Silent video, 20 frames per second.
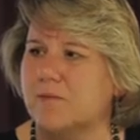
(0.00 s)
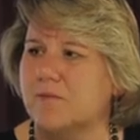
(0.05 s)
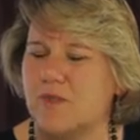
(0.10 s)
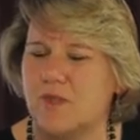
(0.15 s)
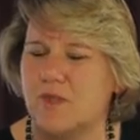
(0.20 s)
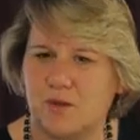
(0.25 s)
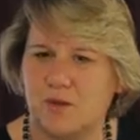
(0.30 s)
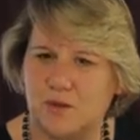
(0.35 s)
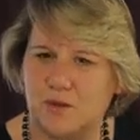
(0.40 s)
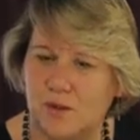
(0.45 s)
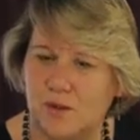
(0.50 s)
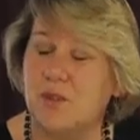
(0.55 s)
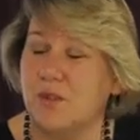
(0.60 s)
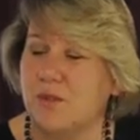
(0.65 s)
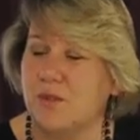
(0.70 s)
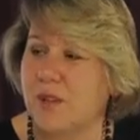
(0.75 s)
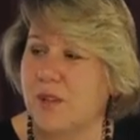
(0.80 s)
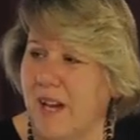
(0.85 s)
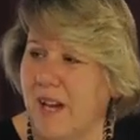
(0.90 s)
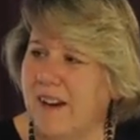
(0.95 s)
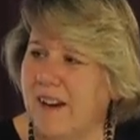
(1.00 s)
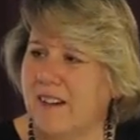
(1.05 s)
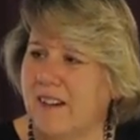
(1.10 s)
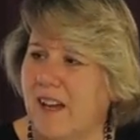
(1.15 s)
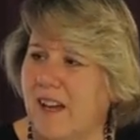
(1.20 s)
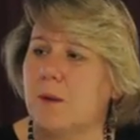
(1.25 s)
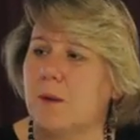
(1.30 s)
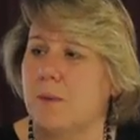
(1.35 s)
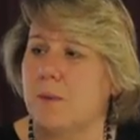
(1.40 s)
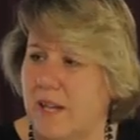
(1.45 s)
to create
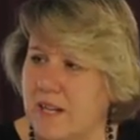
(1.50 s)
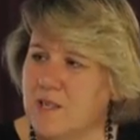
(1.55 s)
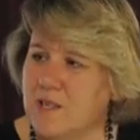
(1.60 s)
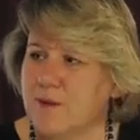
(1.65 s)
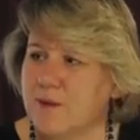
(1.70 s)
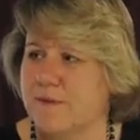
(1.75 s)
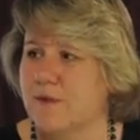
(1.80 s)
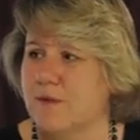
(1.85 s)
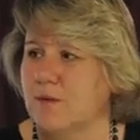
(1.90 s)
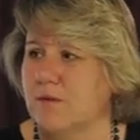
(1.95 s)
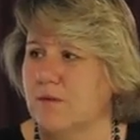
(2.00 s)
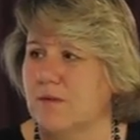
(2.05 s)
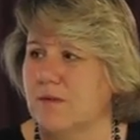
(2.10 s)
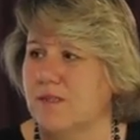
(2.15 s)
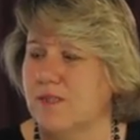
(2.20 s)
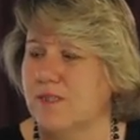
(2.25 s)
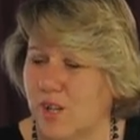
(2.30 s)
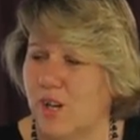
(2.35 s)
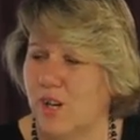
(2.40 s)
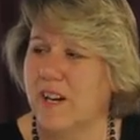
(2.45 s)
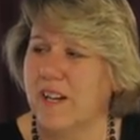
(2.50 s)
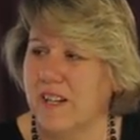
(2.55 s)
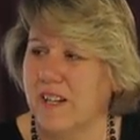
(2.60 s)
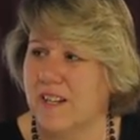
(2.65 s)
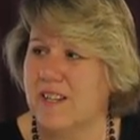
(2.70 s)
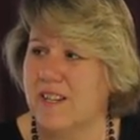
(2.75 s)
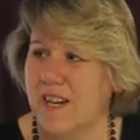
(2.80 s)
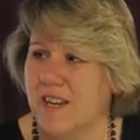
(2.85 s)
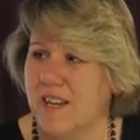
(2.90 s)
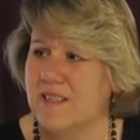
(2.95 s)
a peaceful dying
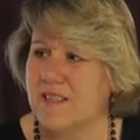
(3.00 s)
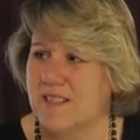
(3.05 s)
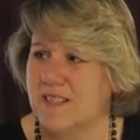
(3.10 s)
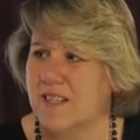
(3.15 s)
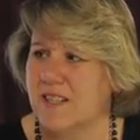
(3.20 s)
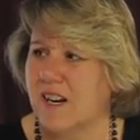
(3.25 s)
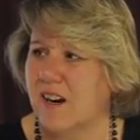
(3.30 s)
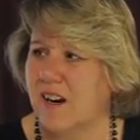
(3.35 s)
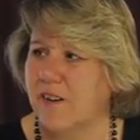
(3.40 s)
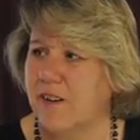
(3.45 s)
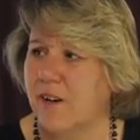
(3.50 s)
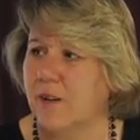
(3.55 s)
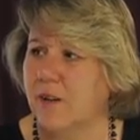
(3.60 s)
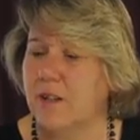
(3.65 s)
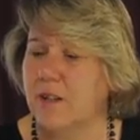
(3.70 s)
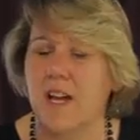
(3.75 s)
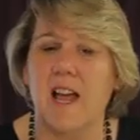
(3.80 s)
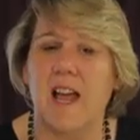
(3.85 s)
and death scenario.